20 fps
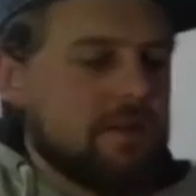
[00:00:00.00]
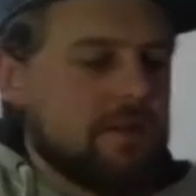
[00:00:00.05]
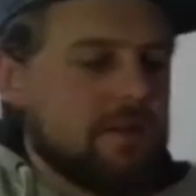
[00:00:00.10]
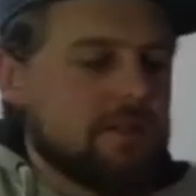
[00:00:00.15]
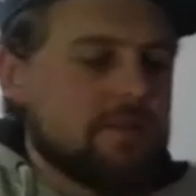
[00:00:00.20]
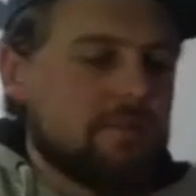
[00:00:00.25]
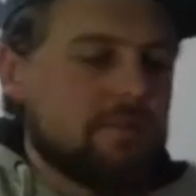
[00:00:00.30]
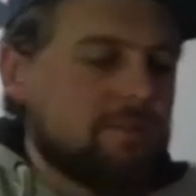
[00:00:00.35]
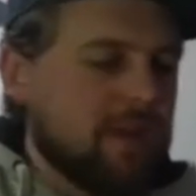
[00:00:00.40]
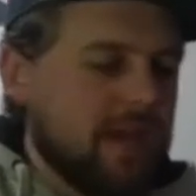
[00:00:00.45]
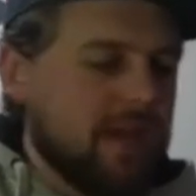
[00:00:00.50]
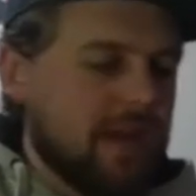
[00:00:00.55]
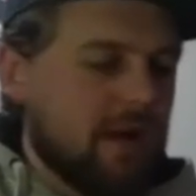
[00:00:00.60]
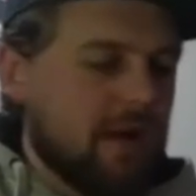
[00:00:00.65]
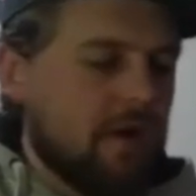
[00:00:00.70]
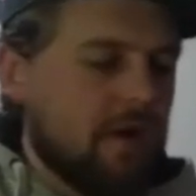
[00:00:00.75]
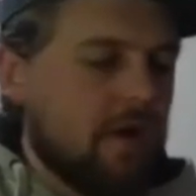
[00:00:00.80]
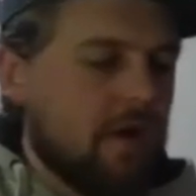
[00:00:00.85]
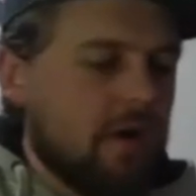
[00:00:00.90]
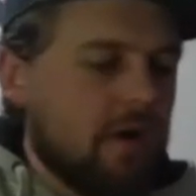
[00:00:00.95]
So play it
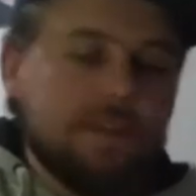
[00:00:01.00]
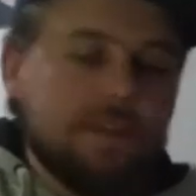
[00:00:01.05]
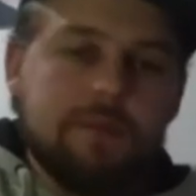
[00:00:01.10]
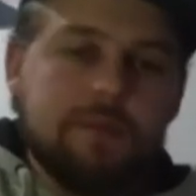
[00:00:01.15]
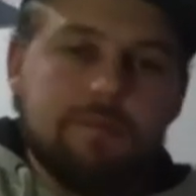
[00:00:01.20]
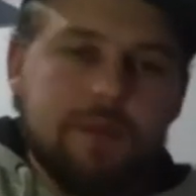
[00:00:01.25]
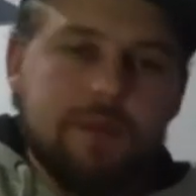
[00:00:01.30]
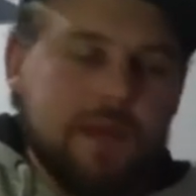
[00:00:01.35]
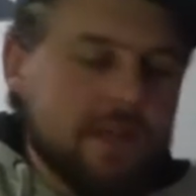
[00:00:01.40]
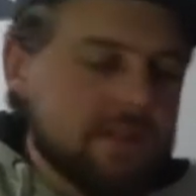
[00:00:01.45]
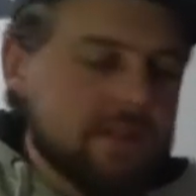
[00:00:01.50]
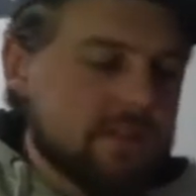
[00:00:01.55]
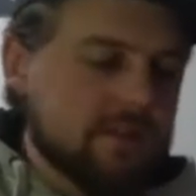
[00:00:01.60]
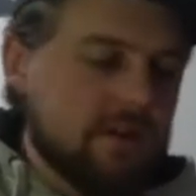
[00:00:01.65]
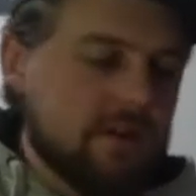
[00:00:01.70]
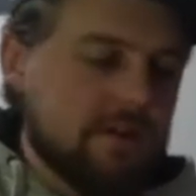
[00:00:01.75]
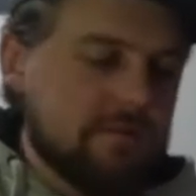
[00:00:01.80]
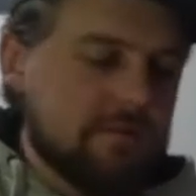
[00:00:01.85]
hard, then play it soft.